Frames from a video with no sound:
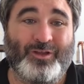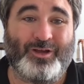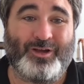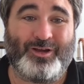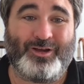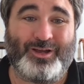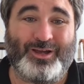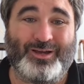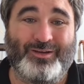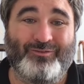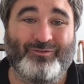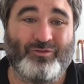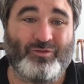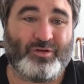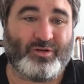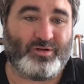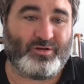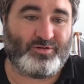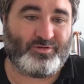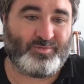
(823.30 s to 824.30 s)
Okay,
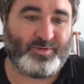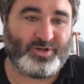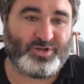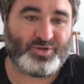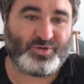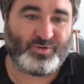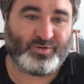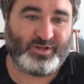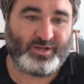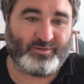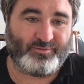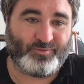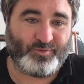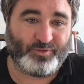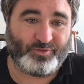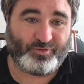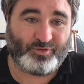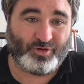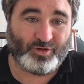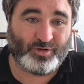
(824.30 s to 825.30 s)
now just make sure that
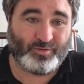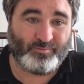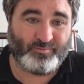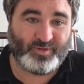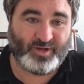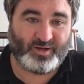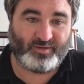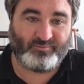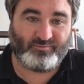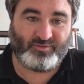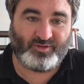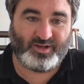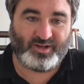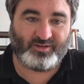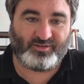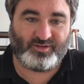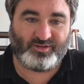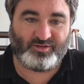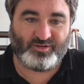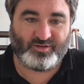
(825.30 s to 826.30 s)
full stop. No,
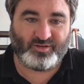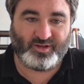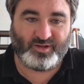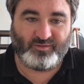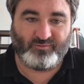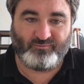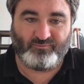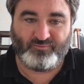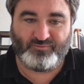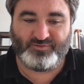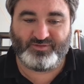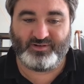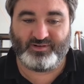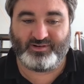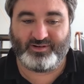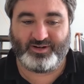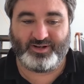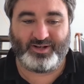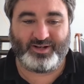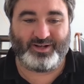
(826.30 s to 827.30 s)
yes, he's not
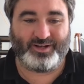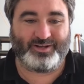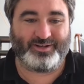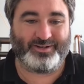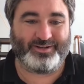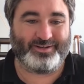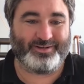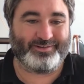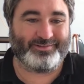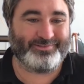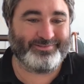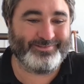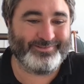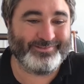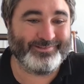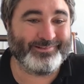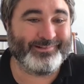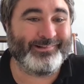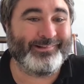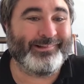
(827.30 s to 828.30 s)
there.
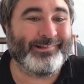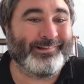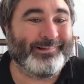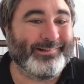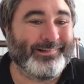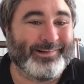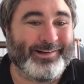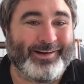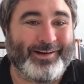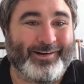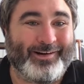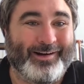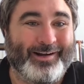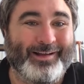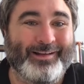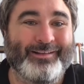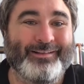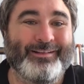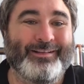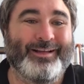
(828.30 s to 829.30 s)
All
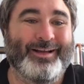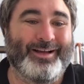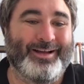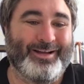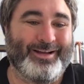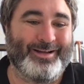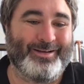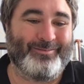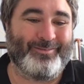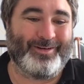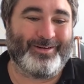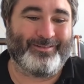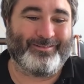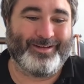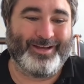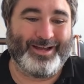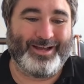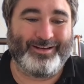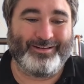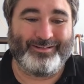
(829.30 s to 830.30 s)
right, where are
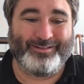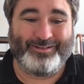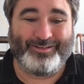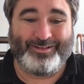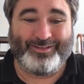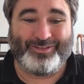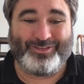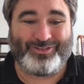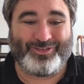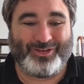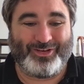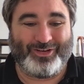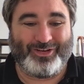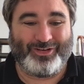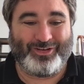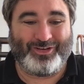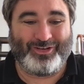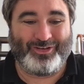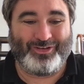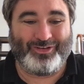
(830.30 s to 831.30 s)
we at?
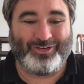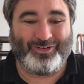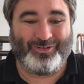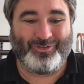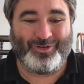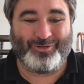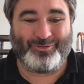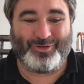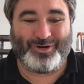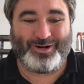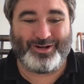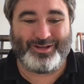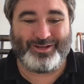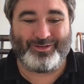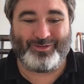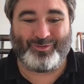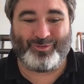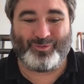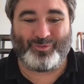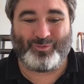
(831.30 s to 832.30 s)
So we've run
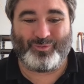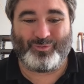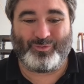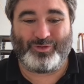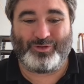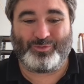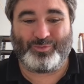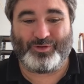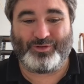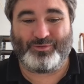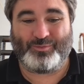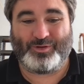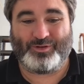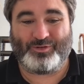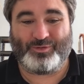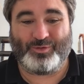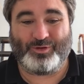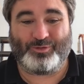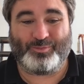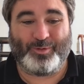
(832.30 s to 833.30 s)
it. This one
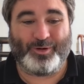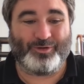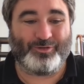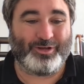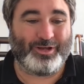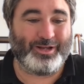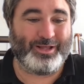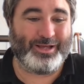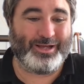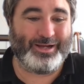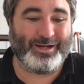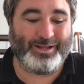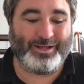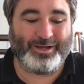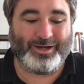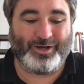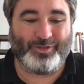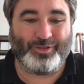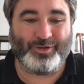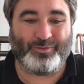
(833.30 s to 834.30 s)
wants to expose
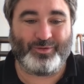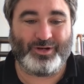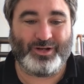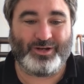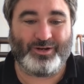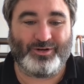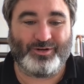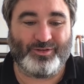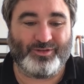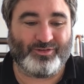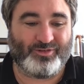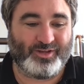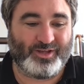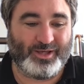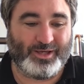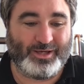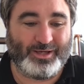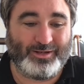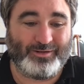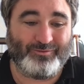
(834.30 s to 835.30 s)
8080. I think we need to do this
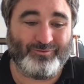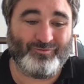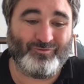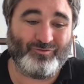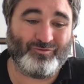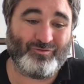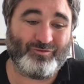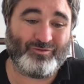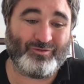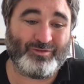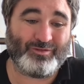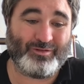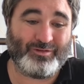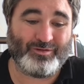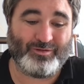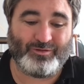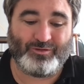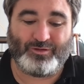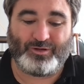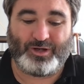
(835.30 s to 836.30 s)
again,
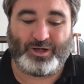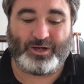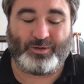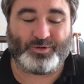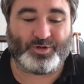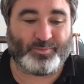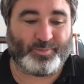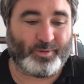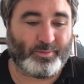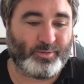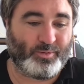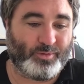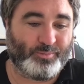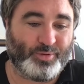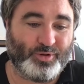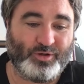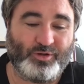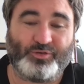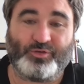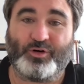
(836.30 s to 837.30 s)
which I probably won't
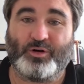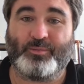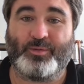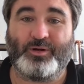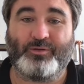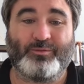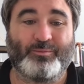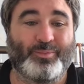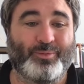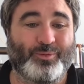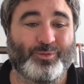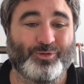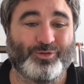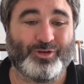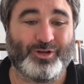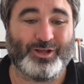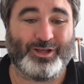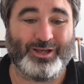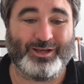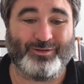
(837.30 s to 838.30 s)
put you through. I might even
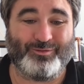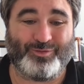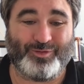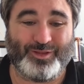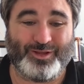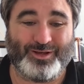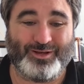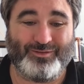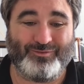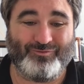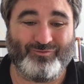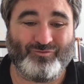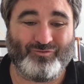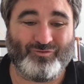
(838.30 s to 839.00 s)
pause it again for that.